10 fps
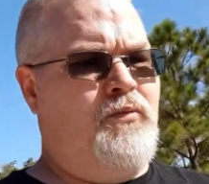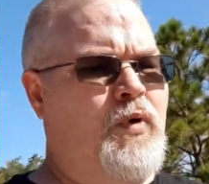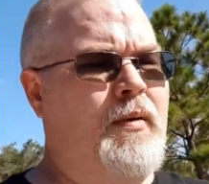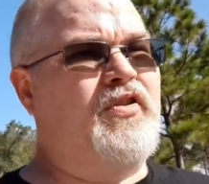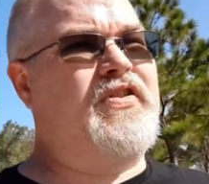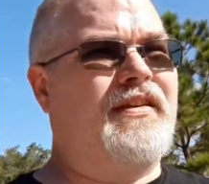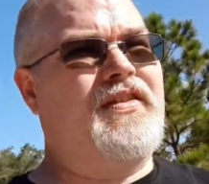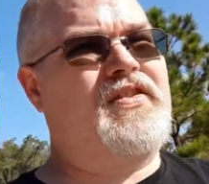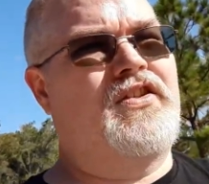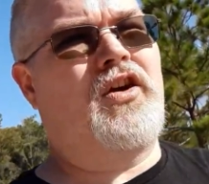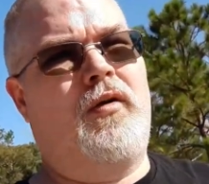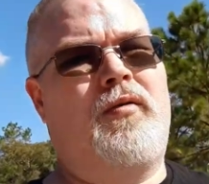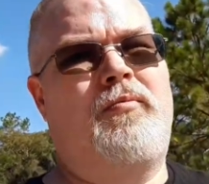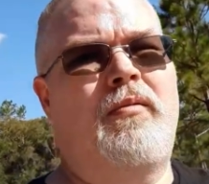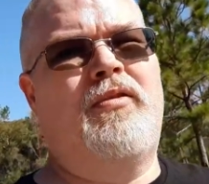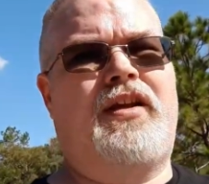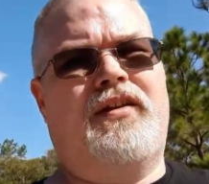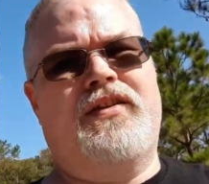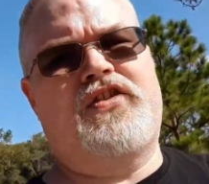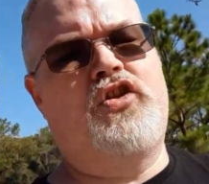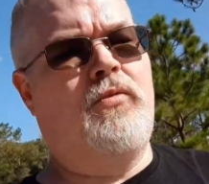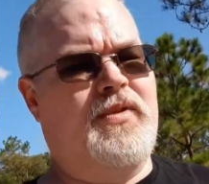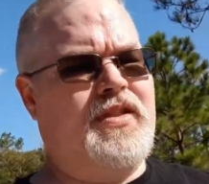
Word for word: represent the Centauri Republic on this doomed